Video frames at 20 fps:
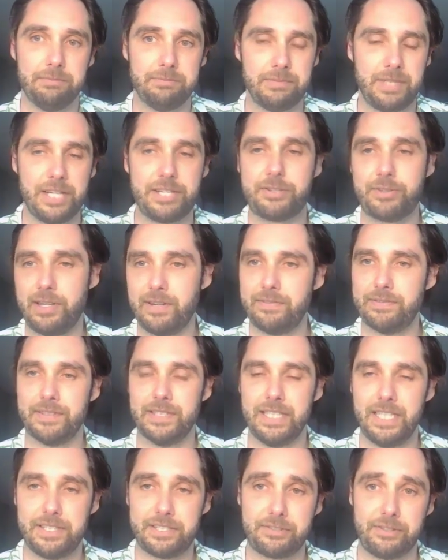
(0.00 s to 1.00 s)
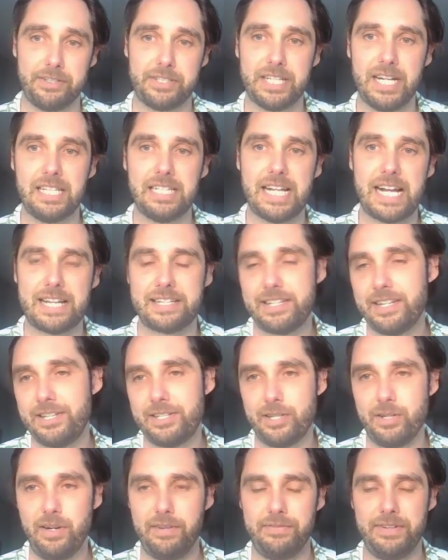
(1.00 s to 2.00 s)
history of sunglasses,
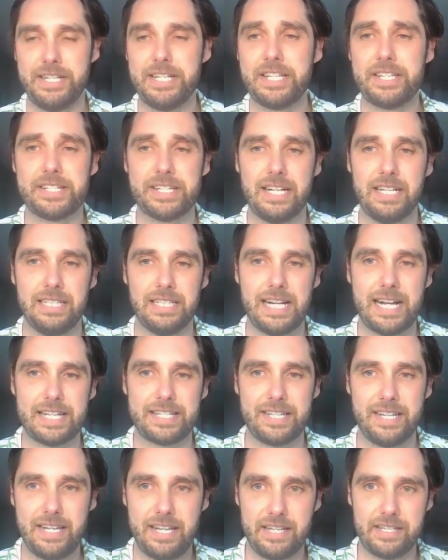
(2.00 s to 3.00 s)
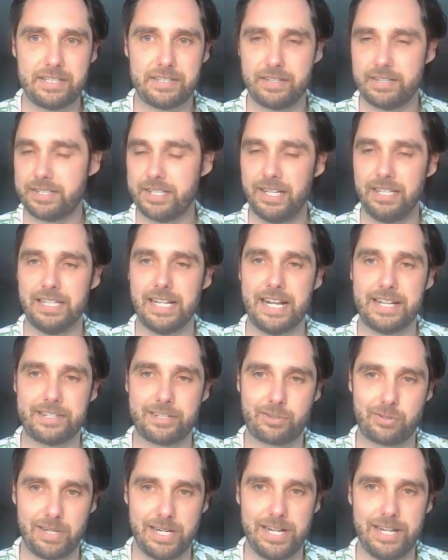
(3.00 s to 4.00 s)
who invented sunglasses, sunglass
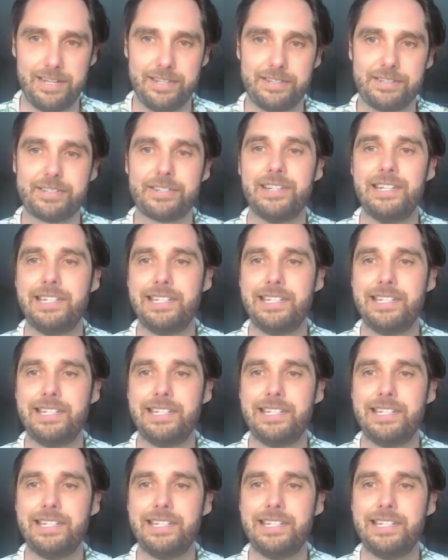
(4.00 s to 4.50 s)
trends,